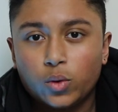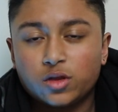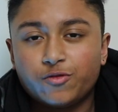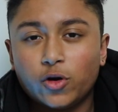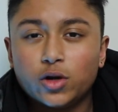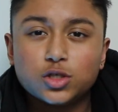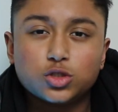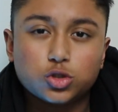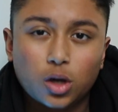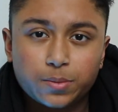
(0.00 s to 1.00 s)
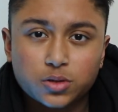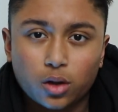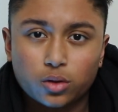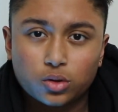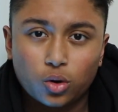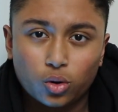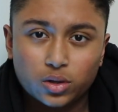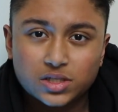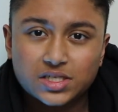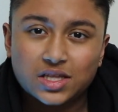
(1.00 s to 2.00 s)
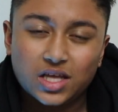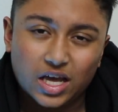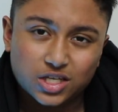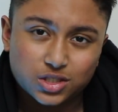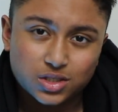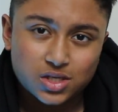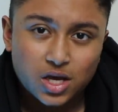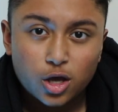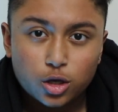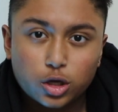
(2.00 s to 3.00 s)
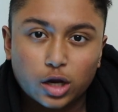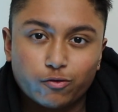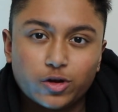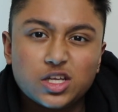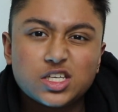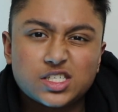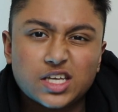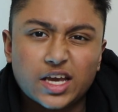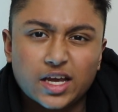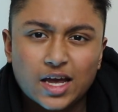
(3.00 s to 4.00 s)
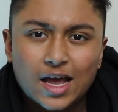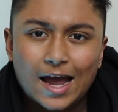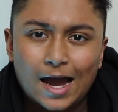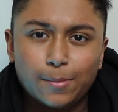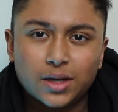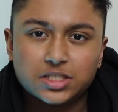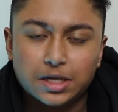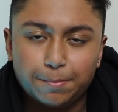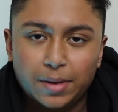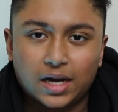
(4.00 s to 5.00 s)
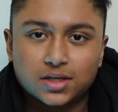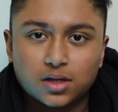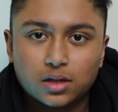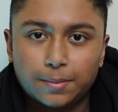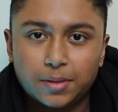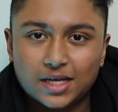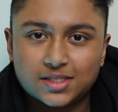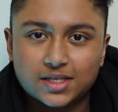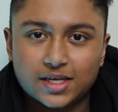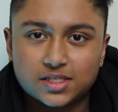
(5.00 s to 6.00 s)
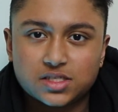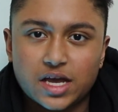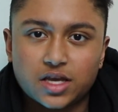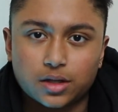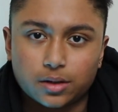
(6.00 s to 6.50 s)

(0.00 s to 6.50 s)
When the phone is dropped on the corners and the edges, you can really see how much impact the plastic has taken.